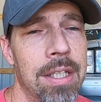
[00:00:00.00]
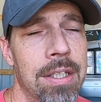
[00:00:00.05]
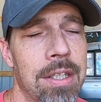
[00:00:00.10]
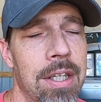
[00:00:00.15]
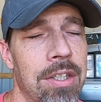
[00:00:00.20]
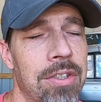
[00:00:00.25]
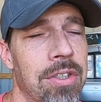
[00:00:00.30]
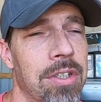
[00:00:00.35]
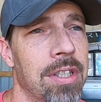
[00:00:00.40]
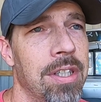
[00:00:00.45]

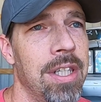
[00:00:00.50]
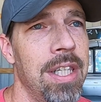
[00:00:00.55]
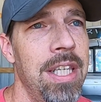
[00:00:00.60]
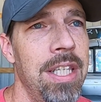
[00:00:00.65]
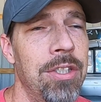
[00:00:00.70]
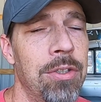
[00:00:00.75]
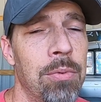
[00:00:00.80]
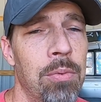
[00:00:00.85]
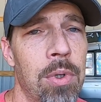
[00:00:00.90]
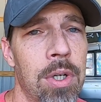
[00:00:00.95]
Does it at
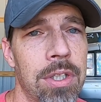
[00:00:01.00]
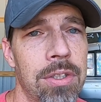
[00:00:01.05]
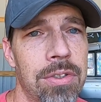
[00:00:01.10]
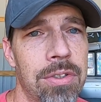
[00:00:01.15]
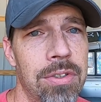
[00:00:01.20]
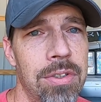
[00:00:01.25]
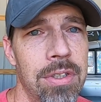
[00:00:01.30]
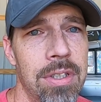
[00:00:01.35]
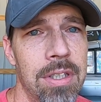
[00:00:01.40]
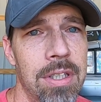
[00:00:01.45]
least
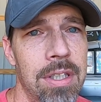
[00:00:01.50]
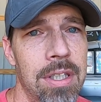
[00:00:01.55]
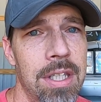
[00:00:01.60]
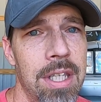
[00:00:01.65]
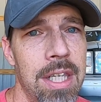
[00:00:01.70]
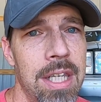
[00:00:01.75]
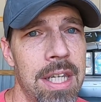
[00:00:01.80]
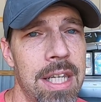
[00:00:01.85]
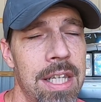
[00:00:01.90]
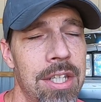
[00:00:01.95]
once
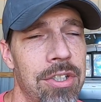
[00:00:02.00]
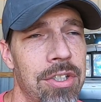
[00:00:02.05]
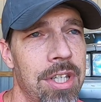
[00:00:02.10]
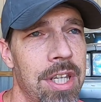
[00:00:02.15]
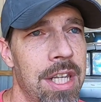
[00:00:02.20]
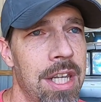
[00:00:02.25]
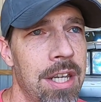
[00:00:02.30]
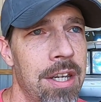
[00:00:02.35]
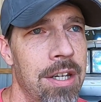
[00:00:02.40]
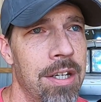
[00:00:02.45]
in each
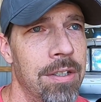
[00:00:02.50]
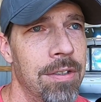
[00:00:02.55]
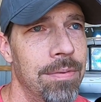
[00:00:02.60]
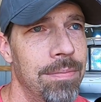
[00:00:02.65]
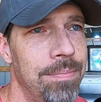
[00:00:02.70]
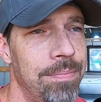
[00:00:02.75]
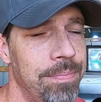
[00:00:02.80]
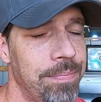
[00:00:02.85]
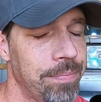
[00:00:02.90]
gear.